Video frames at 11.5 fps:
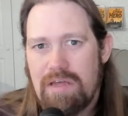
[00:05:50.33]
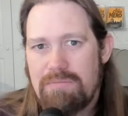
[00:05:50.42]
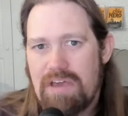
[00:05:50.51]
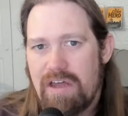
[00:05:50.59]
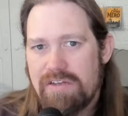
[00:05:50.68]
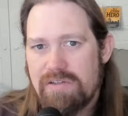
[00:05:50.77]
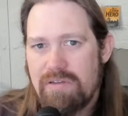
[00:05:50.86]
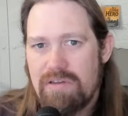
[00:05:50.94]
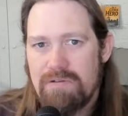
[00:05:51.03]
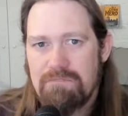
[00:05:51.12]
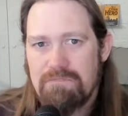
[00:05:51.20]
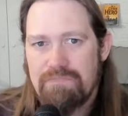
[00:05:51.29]
I'll be honest with
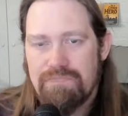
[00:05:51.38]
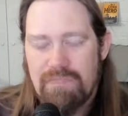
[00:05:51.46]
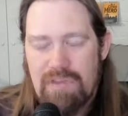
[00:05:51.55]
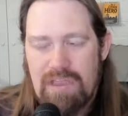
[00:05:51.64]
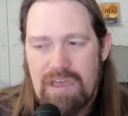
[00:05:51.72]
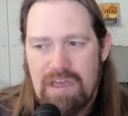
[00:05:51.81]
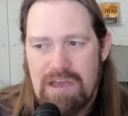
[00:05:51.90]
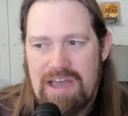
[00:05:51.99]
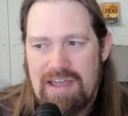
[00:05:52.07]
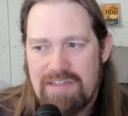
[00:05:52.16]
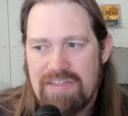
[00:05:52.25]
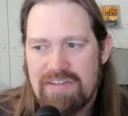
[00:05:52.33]
you.
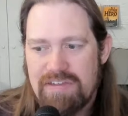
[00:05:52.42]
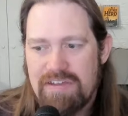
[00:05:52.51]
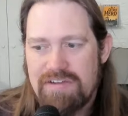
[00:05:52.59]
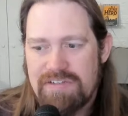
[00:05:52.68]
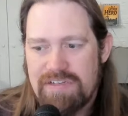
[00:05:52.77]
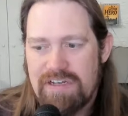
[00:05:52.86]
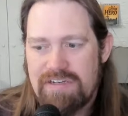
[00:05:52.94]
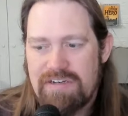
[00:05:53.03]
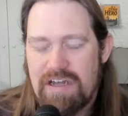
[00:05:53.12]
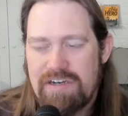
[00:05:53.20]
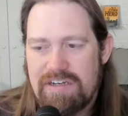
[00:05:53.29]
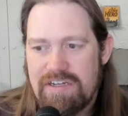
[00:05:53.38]
I think that there's a
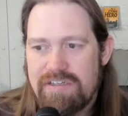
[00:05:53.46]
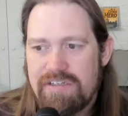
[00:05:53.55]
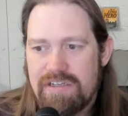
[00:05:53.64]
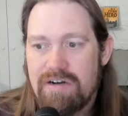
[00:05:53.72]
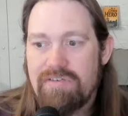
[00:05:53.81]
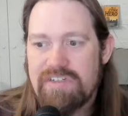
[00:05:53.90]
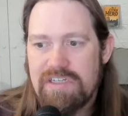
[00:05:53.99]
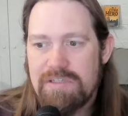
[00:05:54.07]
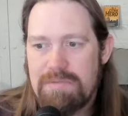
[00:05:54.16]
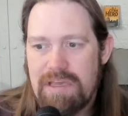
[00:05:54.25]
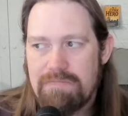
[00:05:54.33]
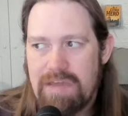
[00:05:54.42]
disservice
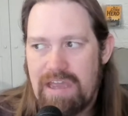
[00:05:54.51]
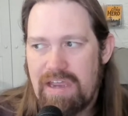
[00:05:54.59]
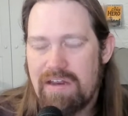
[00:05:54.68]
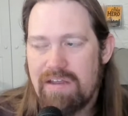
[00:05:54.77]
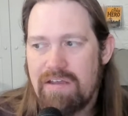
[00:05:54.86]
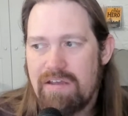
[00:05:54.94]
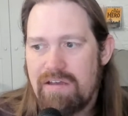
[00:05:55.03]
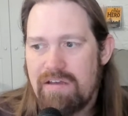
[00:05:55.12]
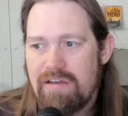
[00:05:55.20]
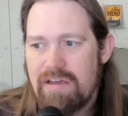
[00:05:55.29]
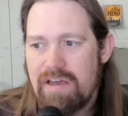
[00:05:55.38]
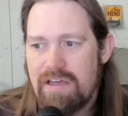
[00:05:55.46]
that's being paid
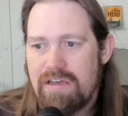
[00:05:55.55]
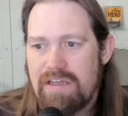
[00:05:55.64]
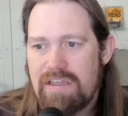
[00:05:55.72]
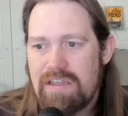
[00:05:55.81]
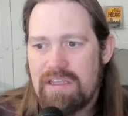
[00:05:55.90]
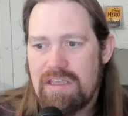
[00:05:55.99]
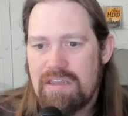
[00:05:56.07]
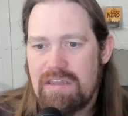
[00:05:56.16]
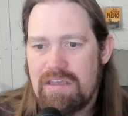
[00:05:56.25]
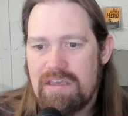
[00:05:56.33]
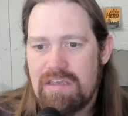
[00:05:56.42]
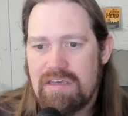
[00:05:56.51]
in
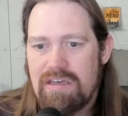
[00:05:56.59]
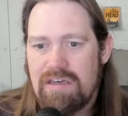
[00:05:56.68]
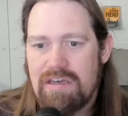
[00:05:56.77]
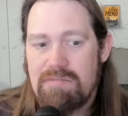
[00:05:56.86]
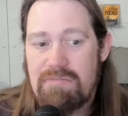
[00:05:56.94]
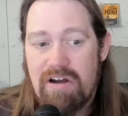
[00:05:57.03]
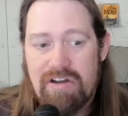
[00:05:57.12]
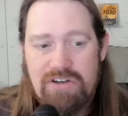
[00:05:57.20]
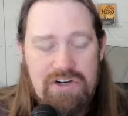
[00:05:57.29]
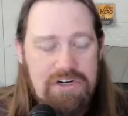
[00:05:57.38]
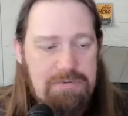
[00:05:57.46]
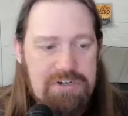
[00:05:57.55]
the American
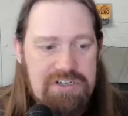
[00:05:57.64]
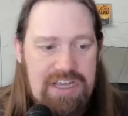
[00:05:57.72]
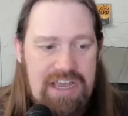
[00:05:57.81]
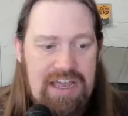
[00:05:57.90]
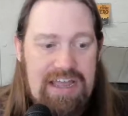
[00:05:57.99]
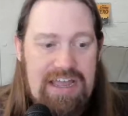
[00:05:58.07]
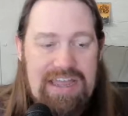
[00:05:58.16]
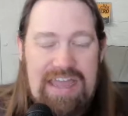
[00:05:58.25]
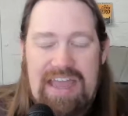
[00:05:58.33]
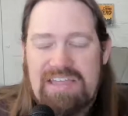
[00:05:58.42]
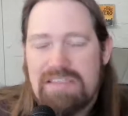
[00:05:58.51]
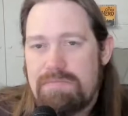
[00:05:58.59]
church per se. I
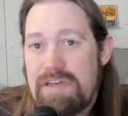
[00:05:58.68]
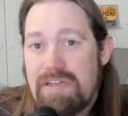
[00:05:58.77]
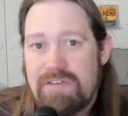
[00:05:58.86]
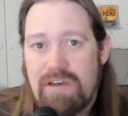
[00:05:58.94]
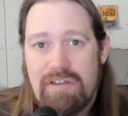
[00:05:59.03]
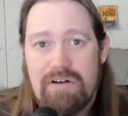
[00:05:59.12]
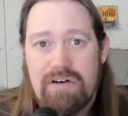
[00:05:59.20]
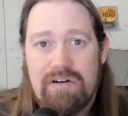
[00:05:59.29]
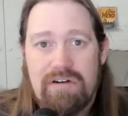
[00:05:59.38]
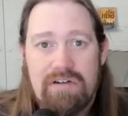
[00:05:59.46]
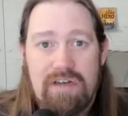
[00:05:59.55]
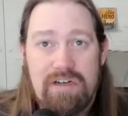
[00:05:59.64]
can't speak to
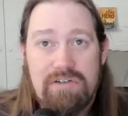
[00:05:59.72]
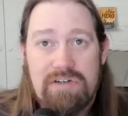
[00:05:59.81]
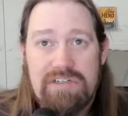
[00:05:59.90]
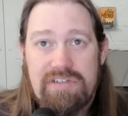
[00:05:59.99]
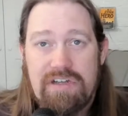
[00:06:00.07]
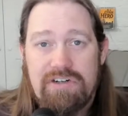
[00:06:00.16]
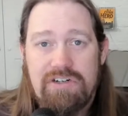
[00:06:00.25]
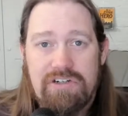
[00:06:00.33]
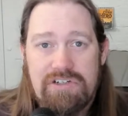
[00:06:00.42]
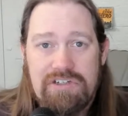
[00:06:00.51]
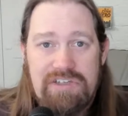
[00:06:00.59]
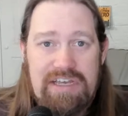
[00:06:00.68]
other countries and their
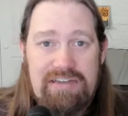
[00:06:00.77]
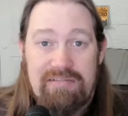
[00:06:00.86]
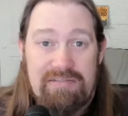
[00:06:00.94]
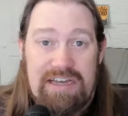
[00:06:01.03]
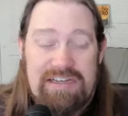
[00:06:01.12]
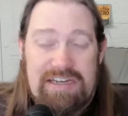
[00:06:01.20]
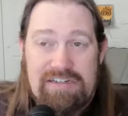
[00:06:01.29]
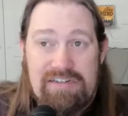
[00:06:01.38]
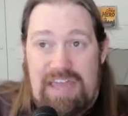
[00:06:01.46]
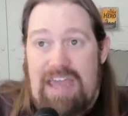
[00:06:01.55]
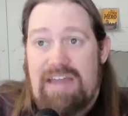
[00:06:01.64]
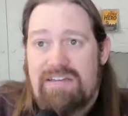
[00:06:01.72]
churches. I
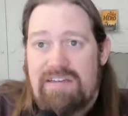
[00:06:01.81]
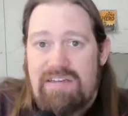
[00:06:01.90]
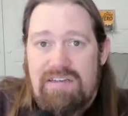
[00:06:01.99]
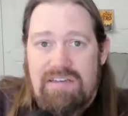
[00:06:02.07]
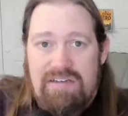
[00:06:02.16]
just can't.